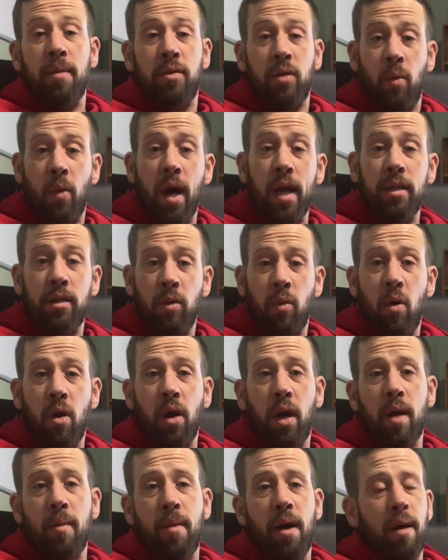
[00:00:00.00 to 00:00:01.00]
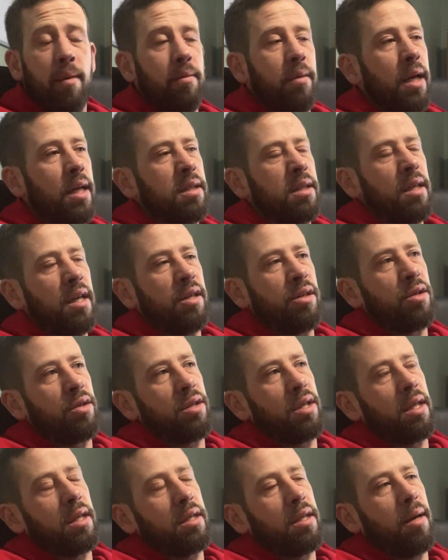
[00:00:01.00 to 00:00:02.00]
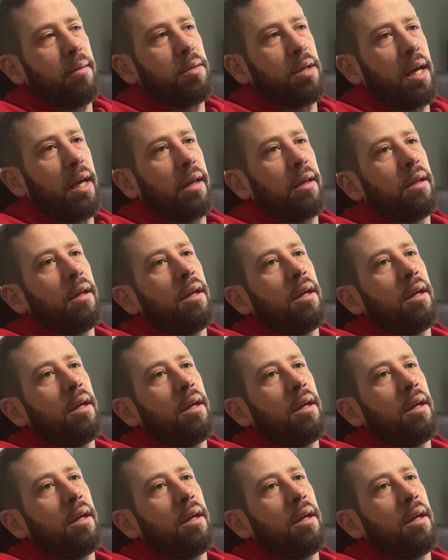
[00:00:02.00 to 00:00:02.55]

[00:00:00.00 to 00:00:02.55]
So why does the wall come up? That's an interesting subject.